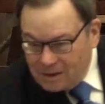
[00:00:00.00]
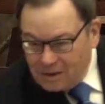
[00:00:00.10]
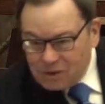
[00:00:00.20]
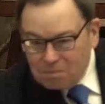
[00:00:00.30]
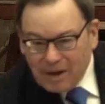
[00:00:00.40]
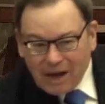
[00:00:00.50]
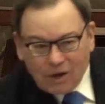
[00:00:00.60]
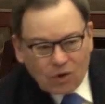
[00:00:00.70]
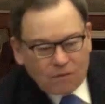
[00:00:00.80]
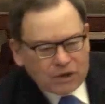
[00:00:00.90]
It's a
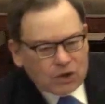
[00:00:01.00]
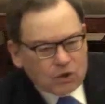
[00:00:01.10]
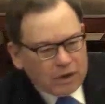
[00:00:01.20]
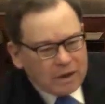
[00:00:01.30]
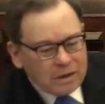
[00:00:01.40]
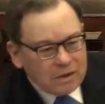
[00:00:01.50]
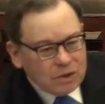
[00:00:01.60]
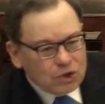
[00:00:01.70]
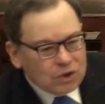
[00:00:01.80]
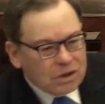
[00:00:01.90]
matter of a
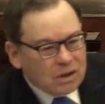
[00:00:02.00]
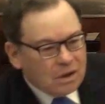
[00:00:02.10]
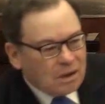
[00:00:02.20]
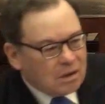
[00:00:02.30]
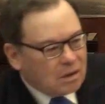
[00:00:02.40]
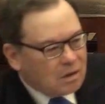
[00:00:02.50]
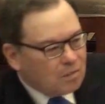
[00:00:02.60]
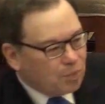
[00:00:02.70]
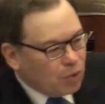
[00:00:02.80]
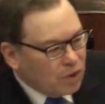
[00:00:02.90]
strange
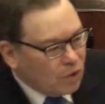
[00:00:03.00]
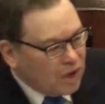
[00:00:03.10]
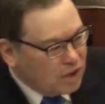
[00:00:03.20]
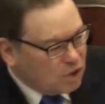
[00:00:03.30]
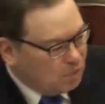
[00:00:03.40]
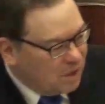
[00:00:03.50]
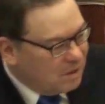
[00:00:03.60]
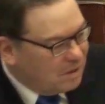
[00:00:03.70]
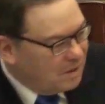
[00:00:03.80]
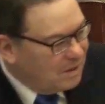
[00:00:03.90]
prearrangement,
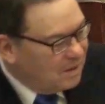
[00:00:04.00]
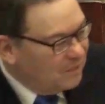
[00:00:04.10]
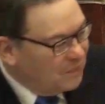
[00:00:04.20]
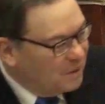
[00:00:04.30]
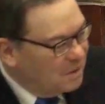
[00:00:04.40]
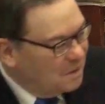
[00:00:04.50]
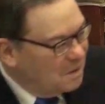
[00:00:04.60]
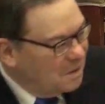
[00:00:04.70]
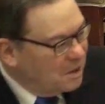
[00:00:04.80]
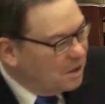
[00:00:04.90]

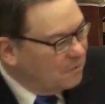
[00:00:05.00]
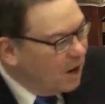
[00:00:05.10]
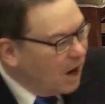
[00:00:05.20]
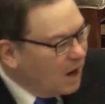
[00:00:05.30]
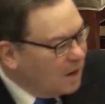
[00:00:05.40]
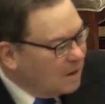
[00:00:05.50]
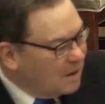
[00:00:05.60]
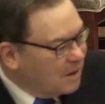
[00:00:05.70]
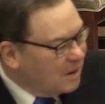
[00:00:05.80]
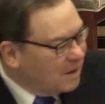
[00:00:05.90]
a divine
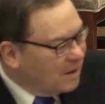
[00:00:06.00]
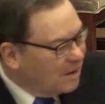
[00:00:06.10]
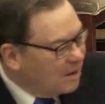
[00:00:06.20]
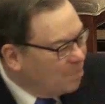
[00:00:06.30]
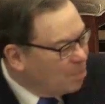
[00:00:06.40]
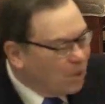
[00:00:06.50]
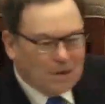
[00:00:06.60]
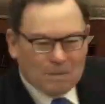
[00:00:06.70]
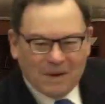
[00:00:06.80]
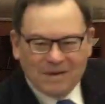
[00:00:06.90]

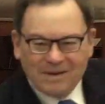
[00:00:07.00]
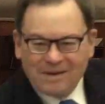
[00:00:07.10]
appointment.